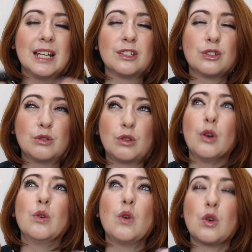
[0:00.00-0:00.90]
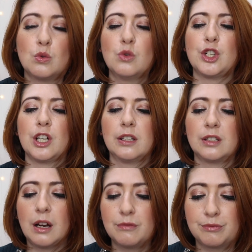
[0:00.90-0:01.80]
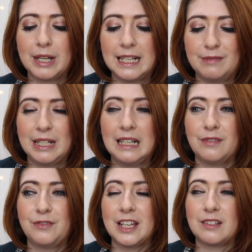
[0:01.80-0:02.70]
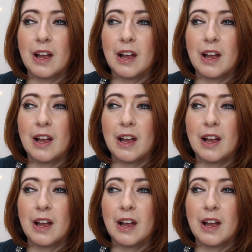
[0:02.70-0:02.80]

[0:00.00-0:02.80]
it's so gorgeous. I really, really love this.